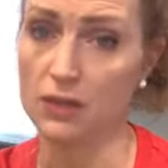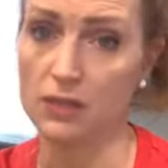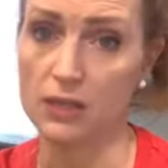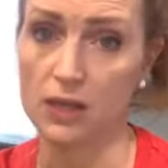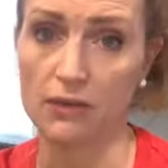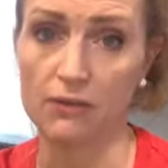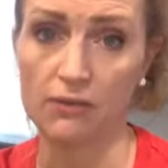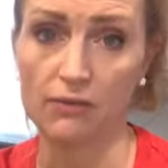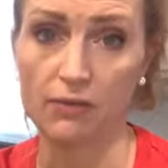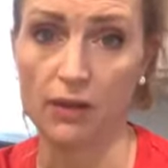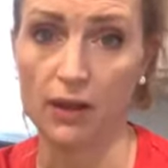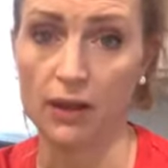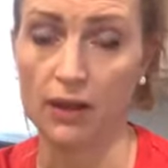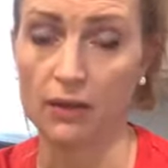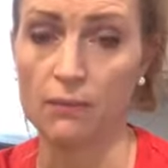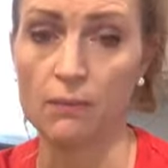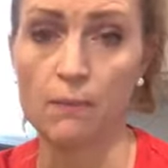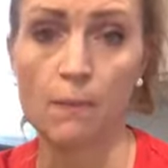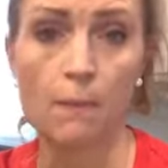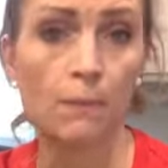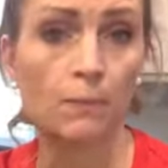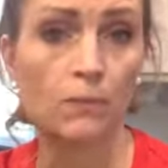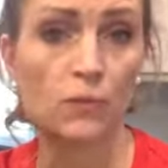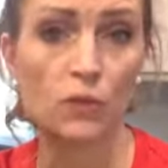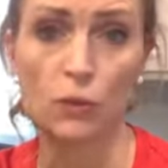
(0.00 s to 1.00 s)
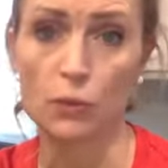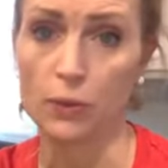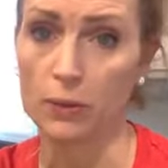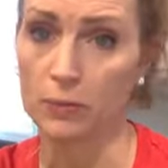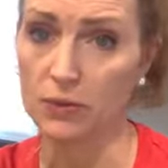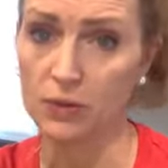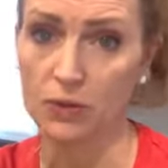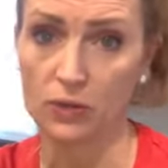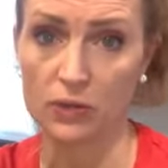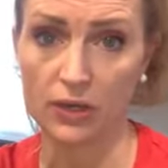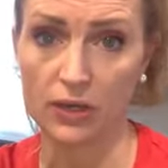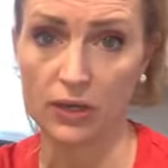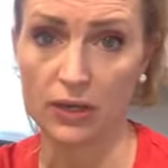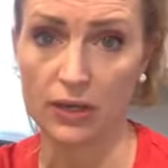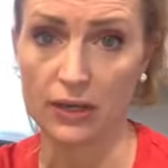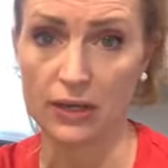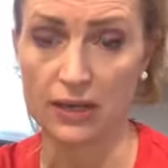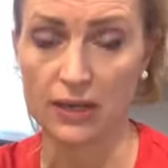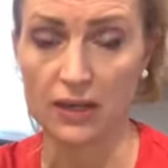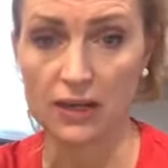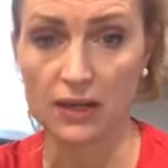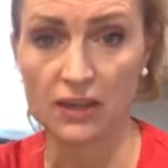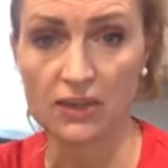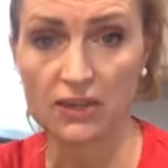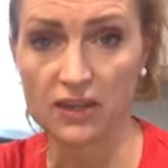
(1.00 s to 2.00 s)
on Teflon. You want to be cooking on
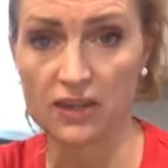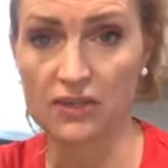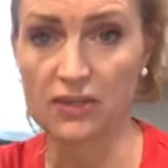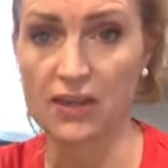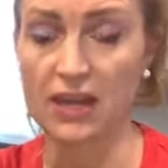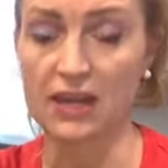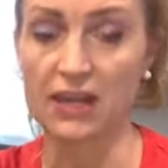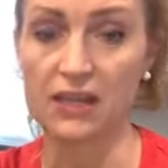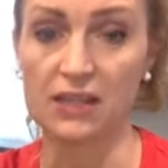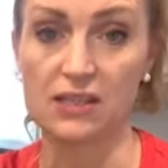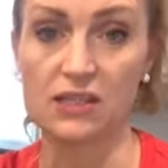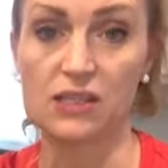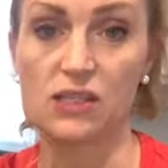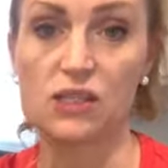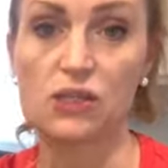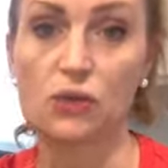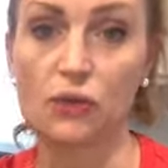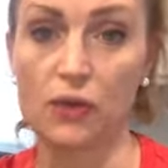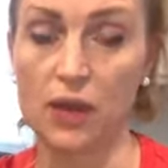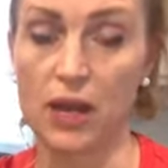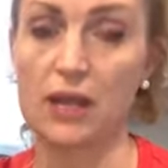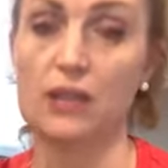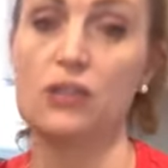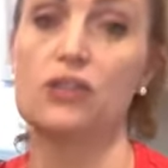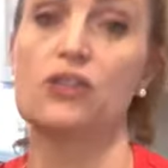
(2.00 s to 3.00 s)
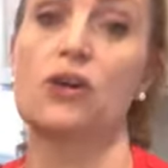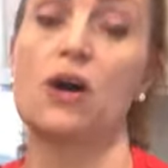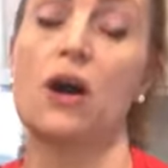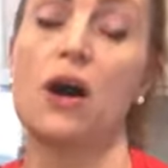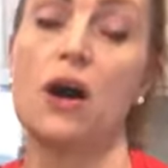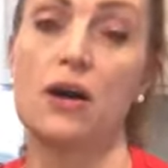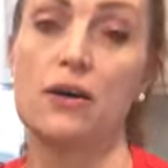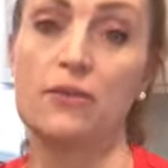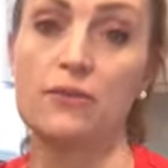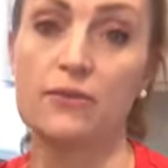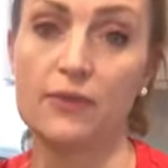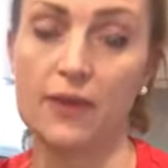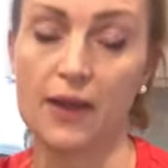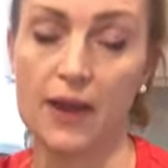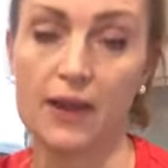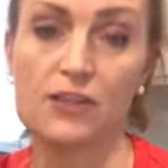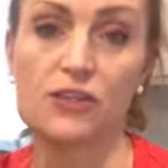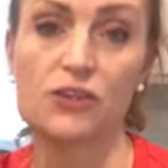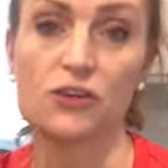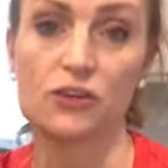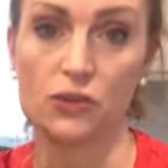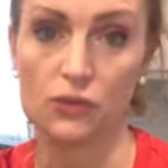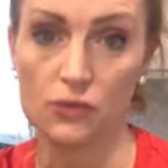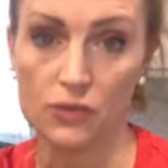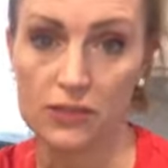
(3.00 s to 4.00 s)
anything that can scratch off
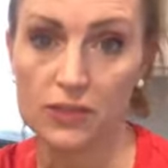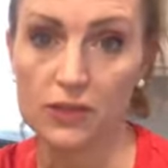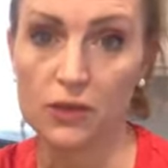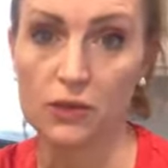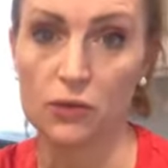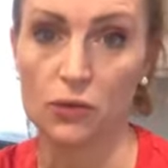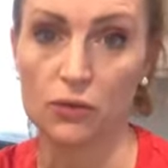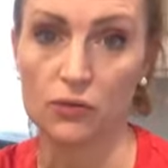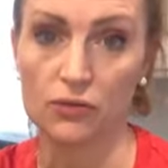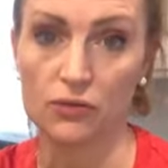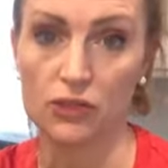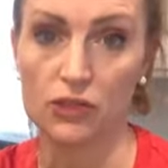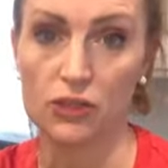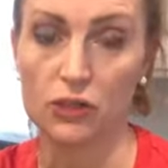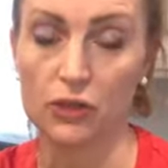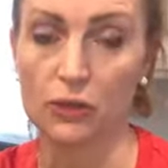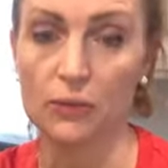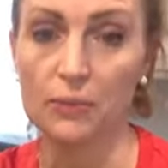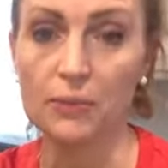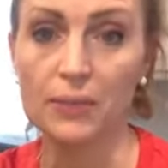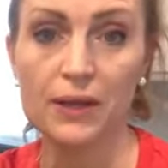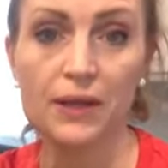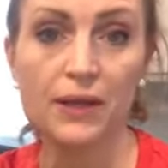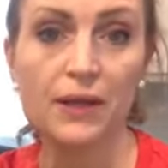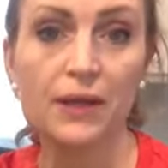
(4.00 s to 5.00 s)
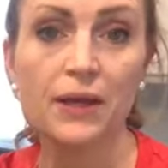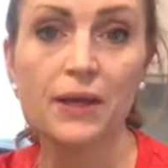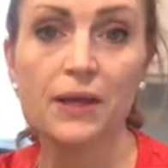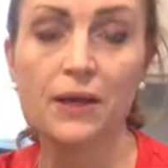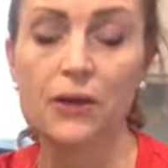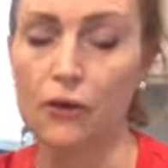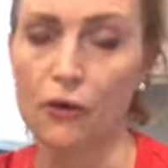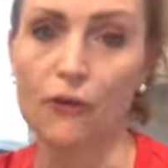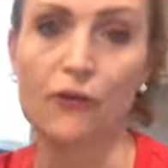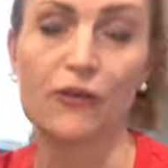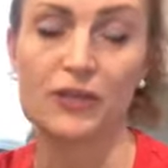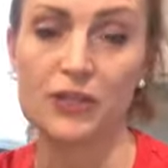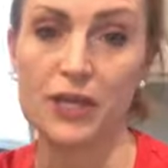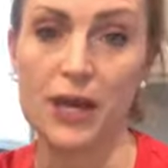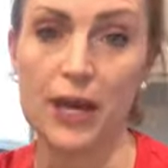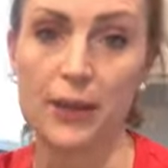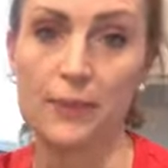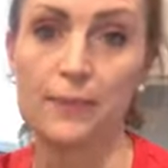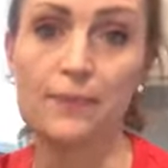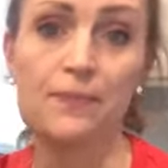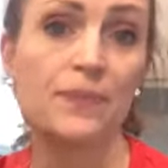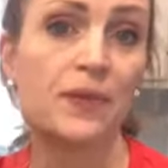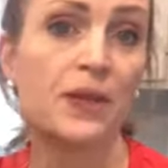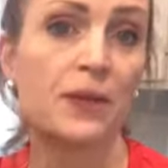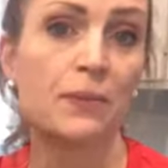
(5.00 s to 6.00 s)
as you're using it over time,
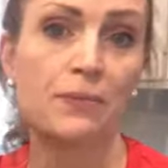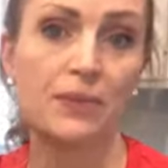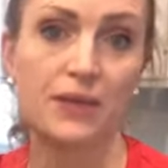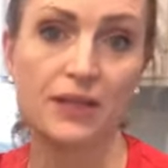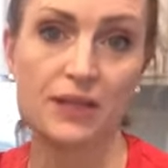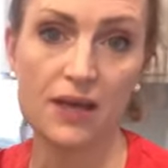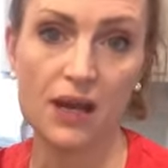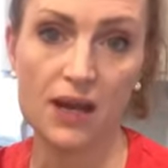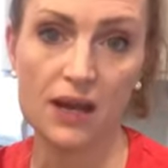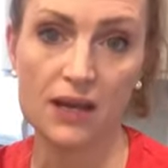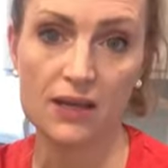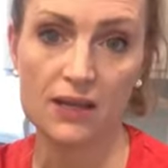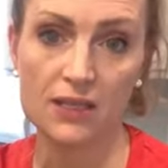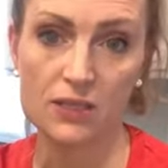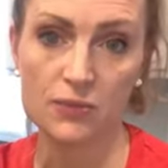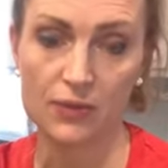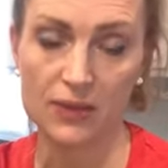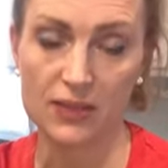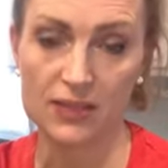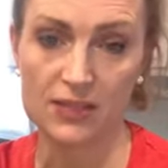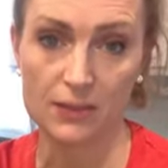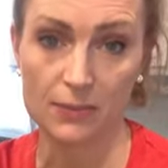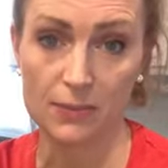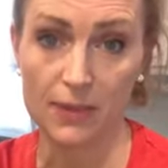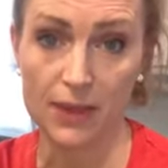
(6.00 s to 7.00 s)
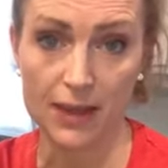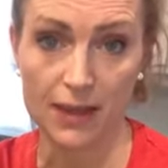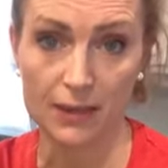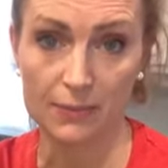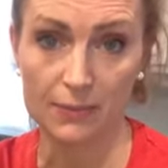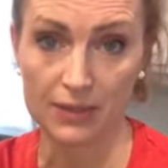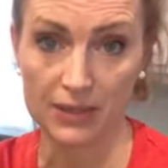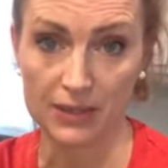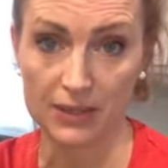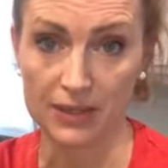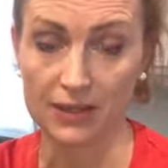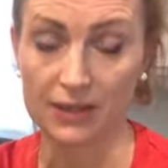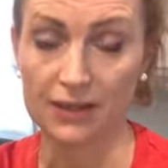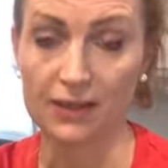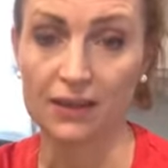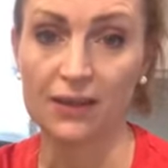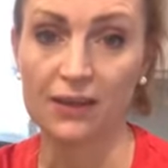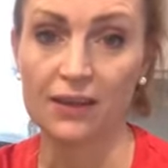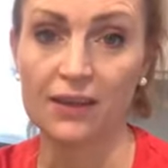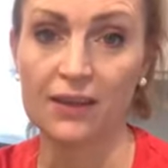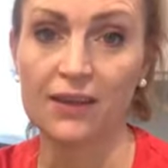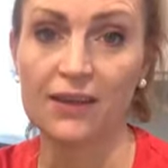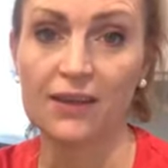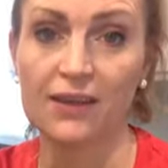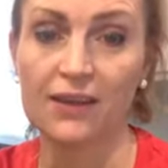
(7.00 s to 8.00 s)
because what ends up happening
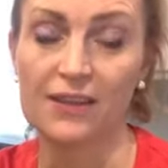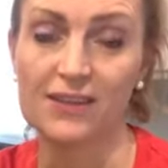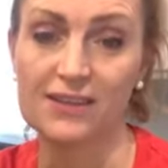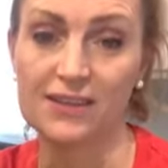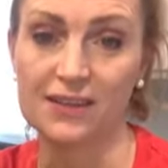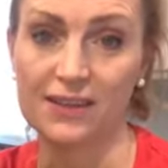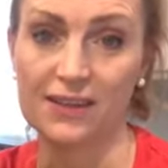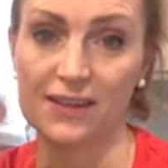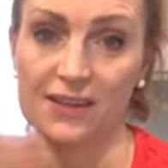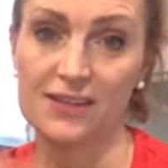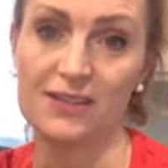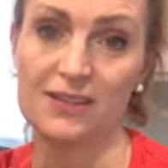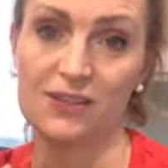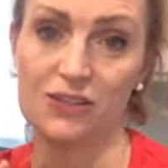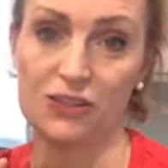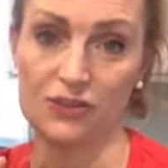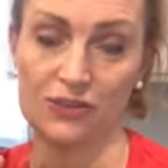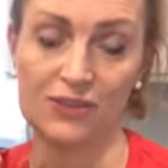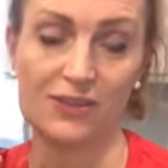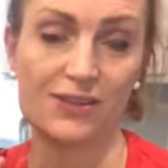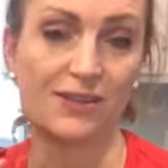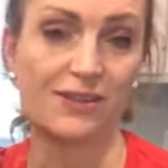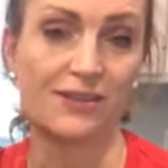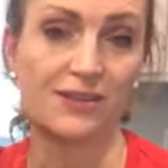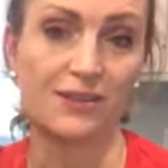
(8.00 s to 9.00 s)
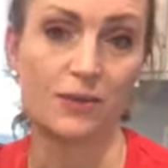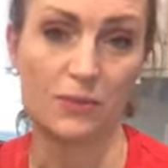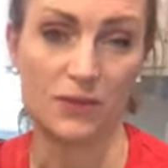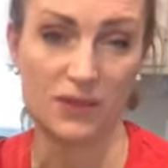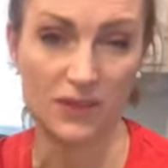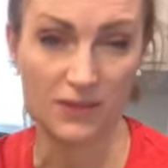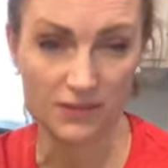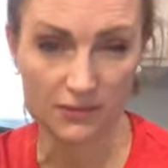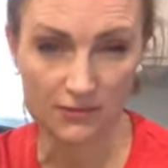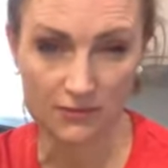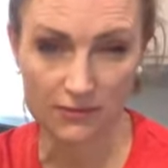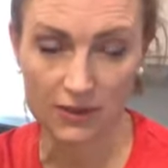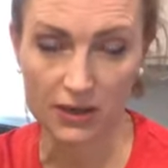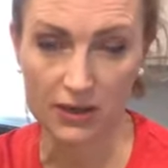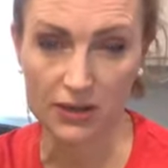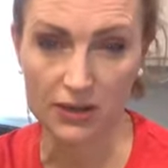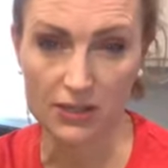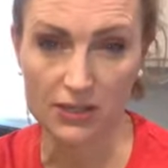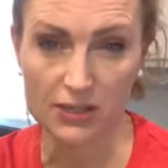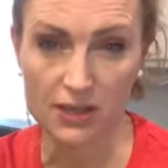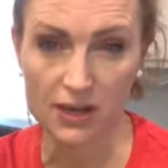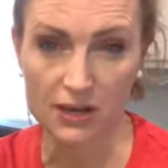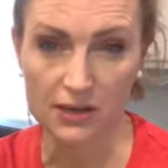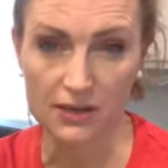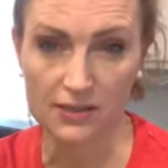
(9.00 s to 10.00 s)
is it gets into your system and it's very
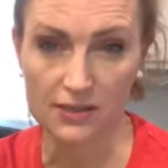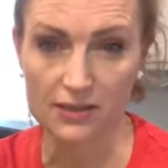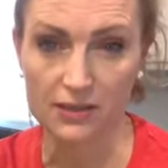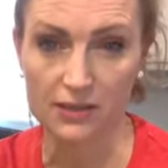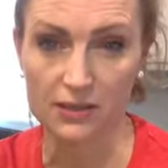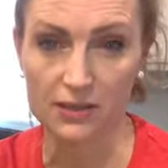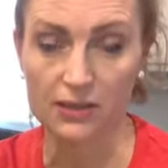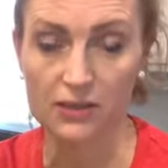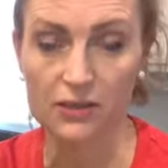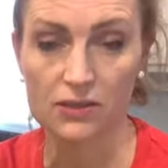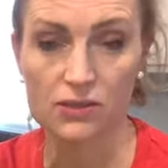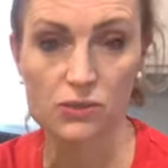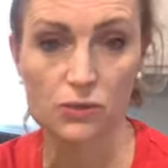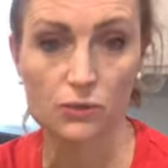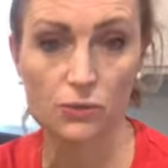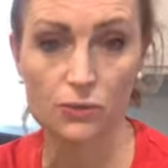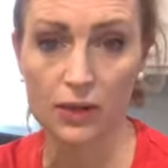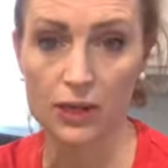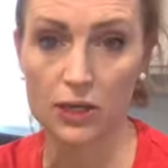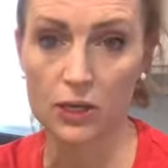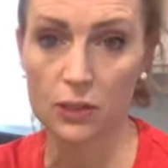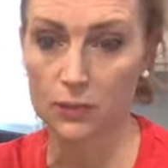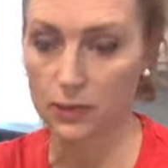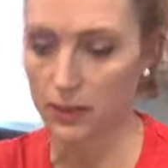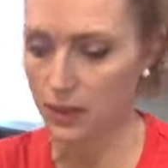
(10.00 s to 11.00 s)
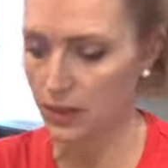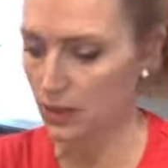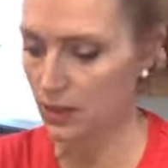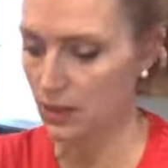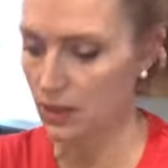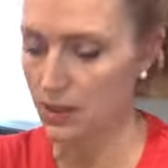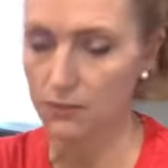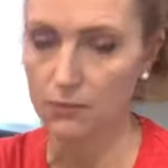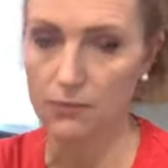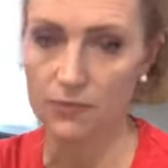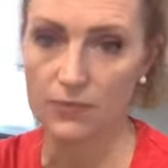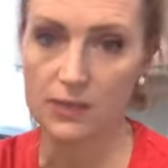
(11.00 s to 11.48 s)
toxic. So right away,